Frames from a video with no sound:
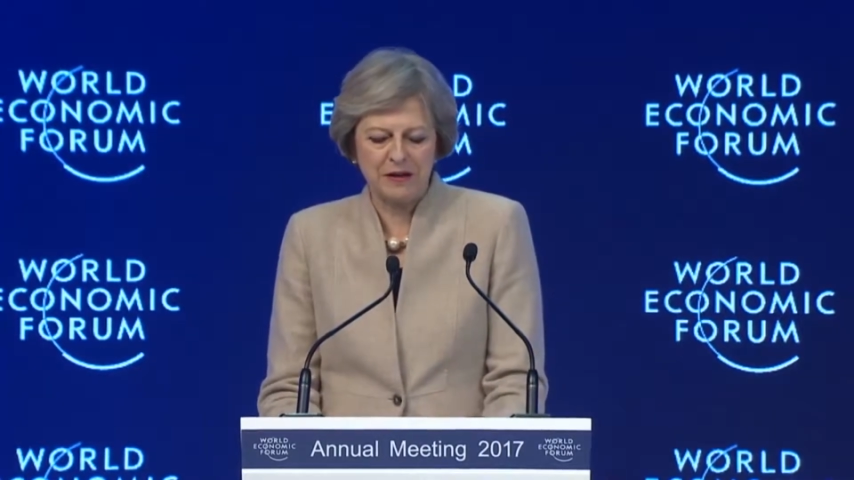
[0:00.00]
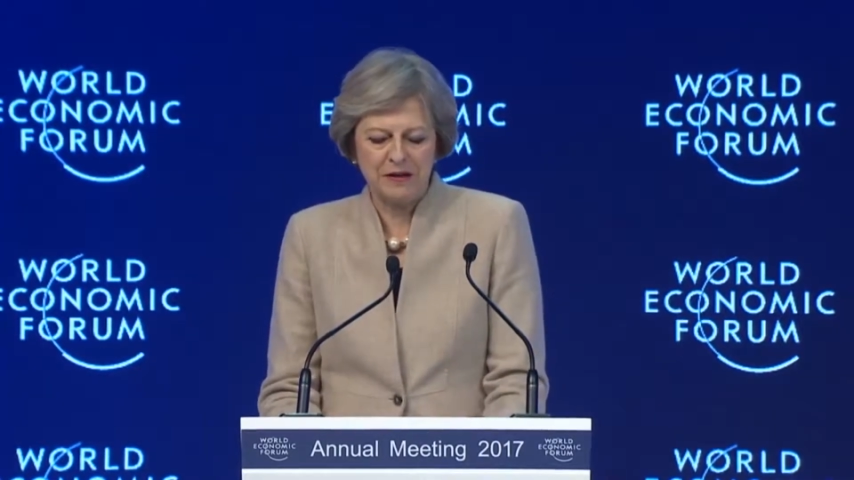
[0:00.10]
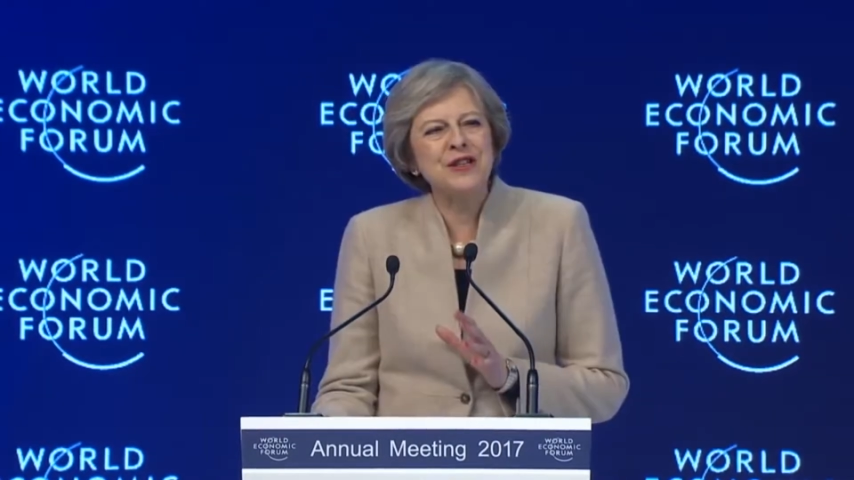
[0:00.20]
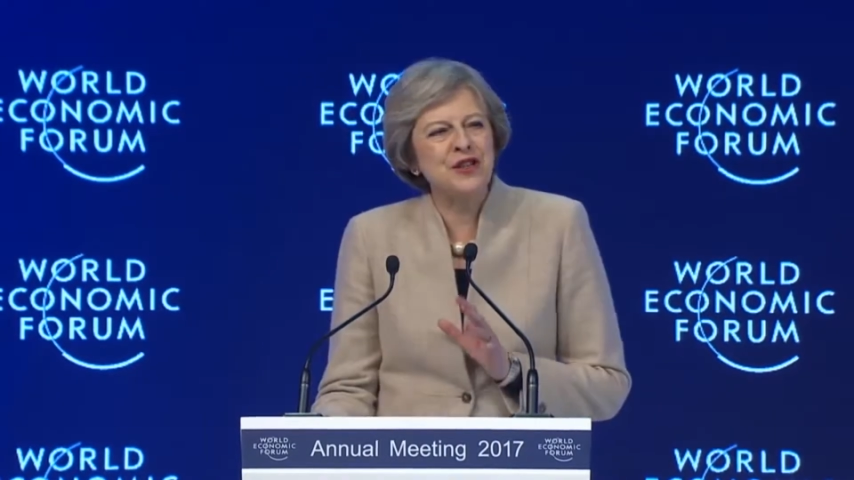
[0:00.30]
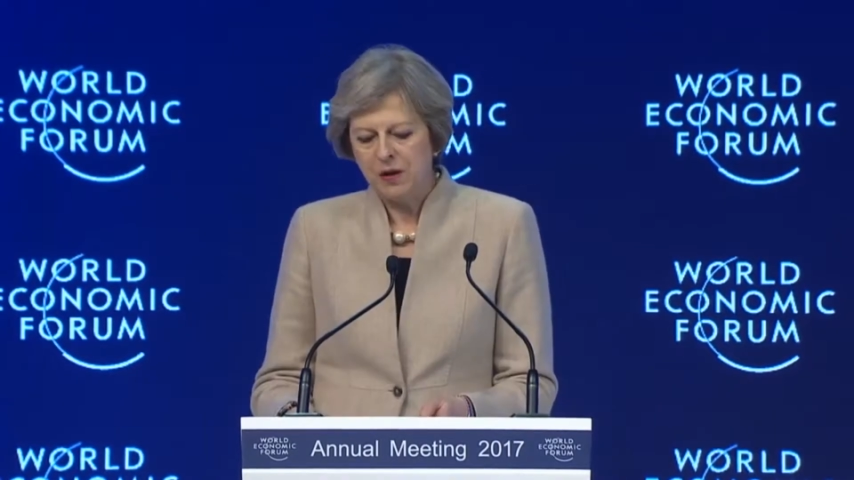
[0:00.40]

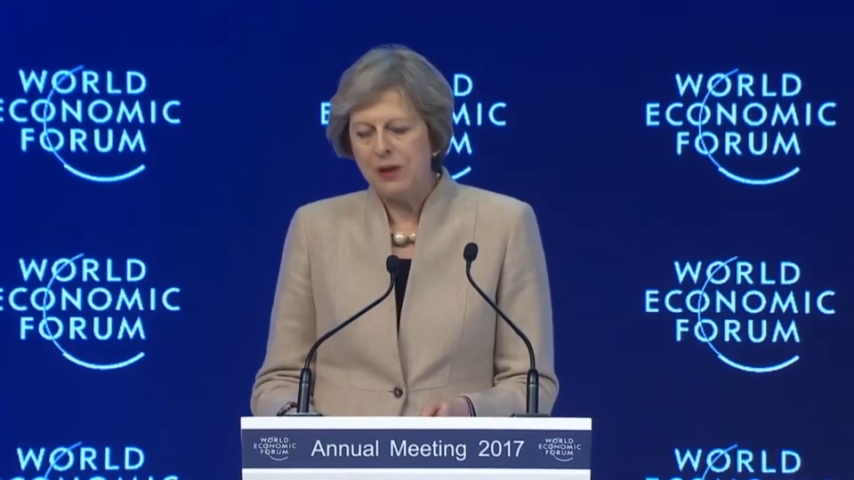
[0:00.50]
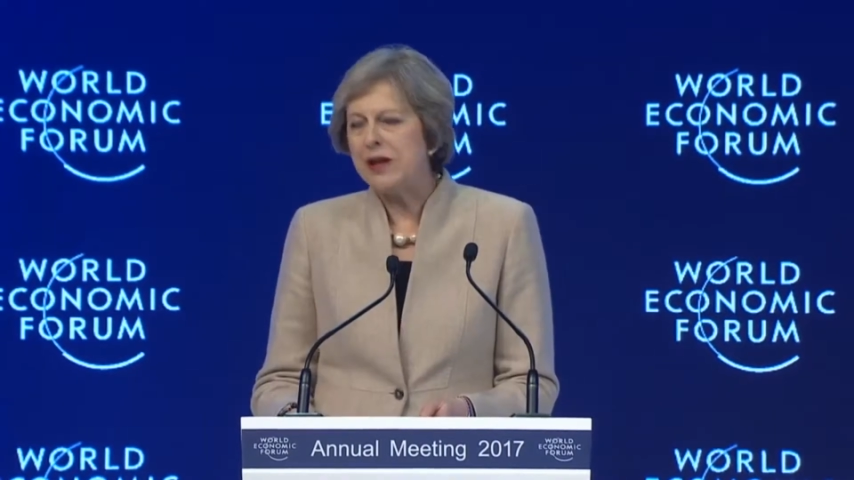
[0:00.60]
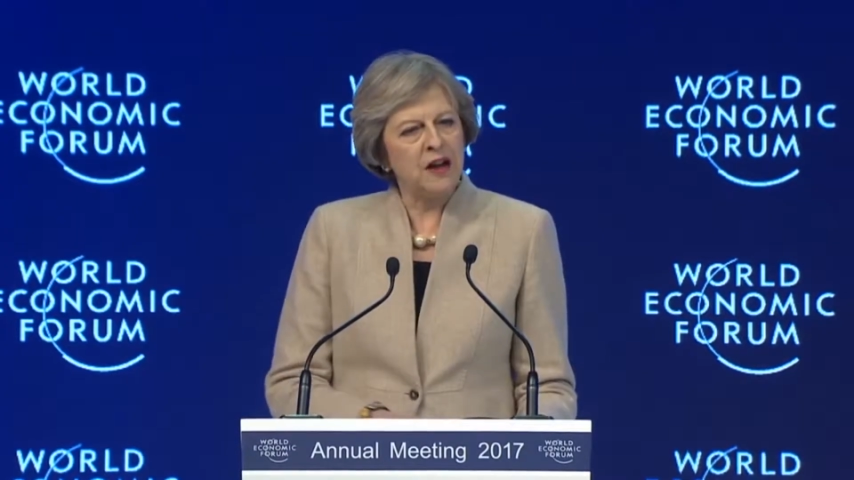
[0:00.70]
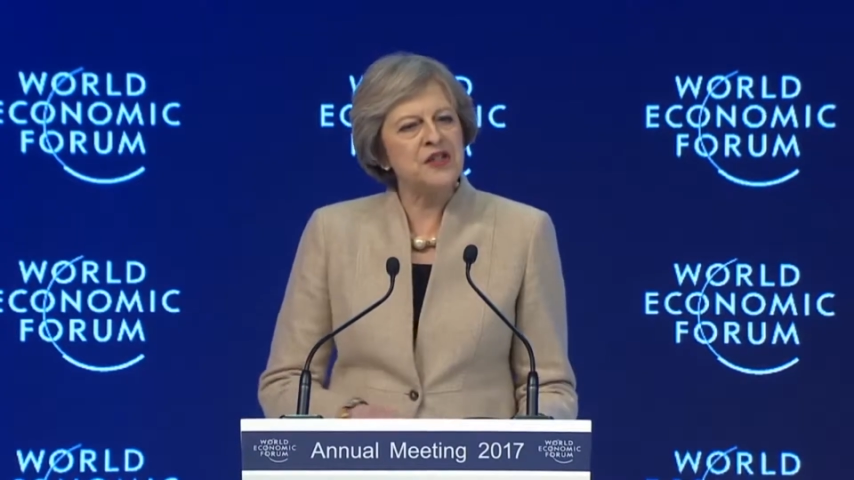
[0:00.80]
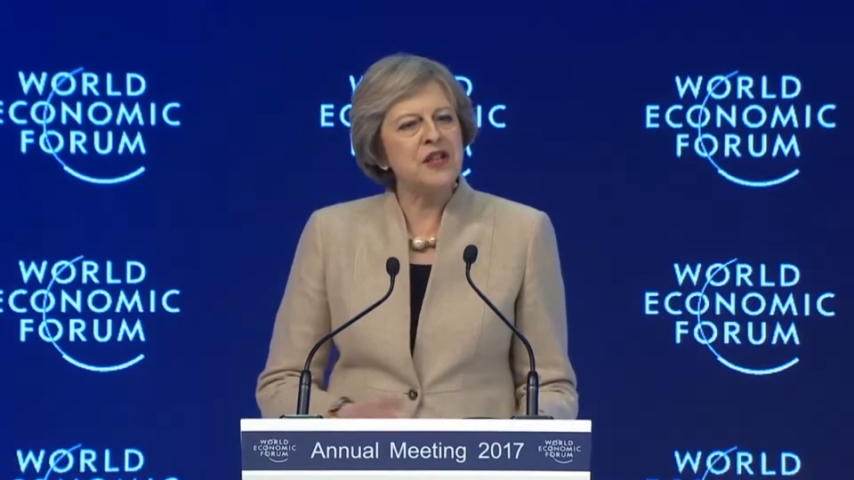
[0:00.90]
is we
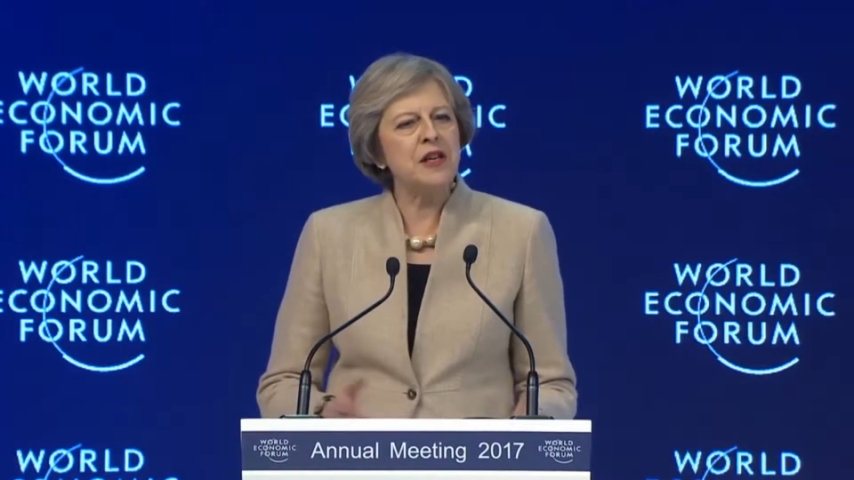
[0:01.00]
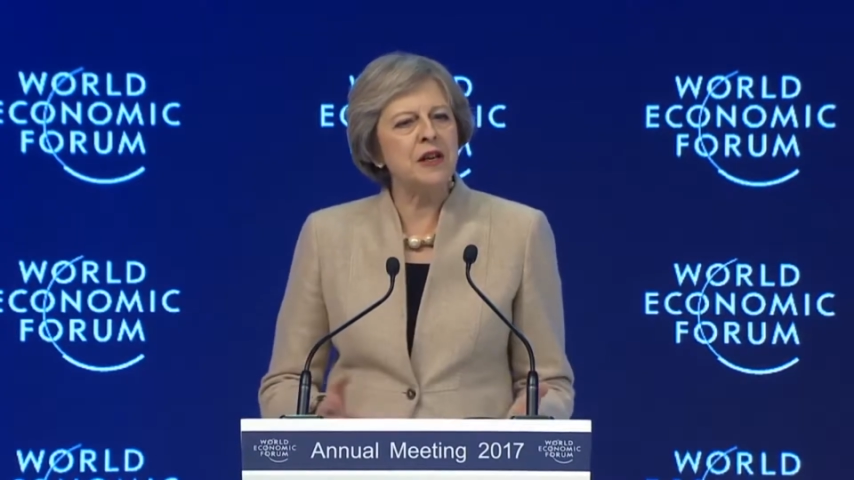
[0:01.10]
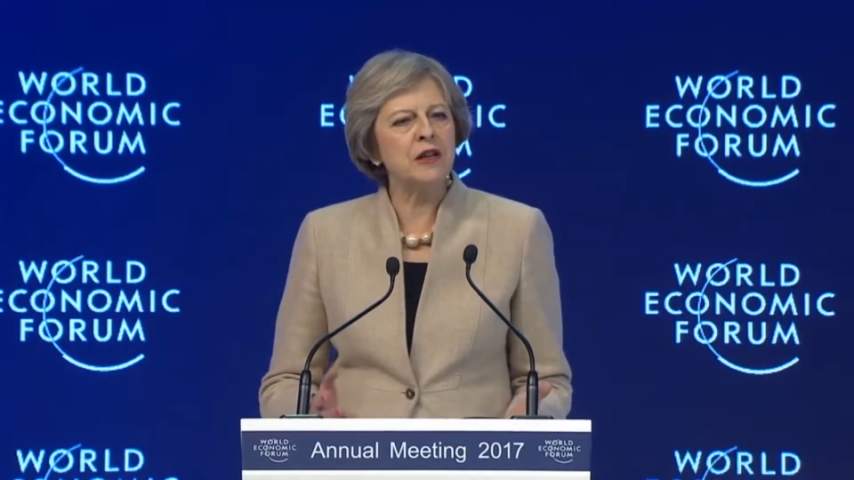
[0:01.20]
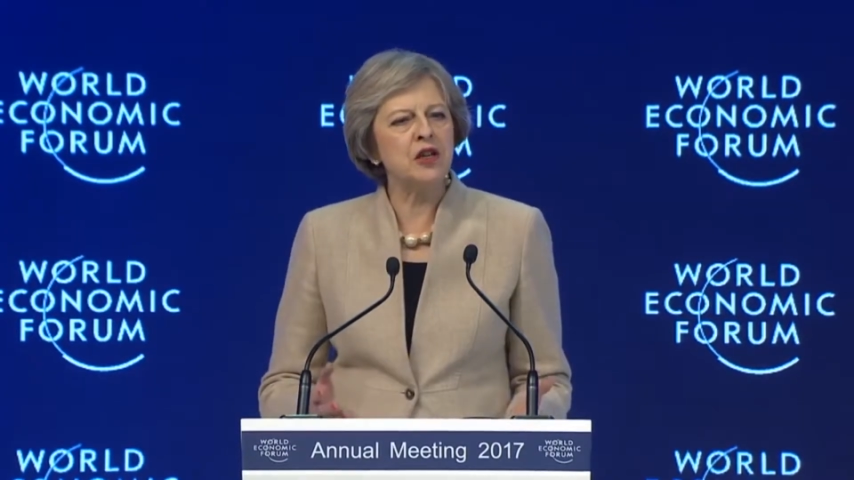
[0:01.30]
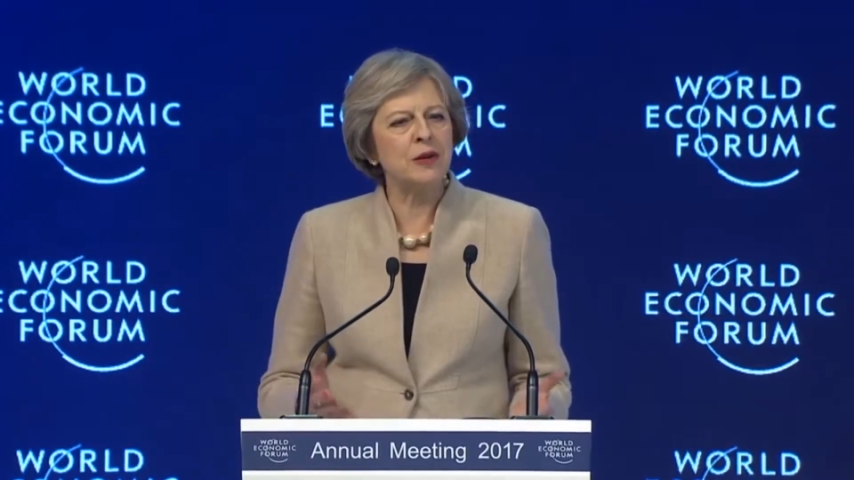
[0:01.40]
are
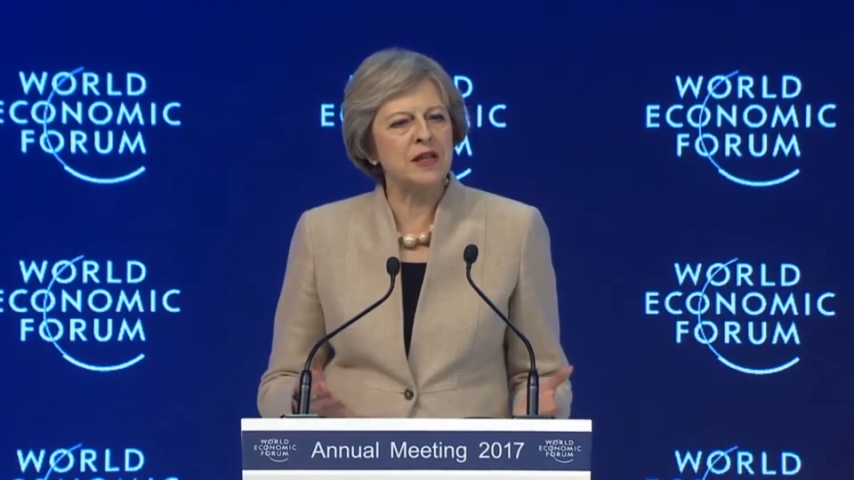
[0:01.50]
seeking to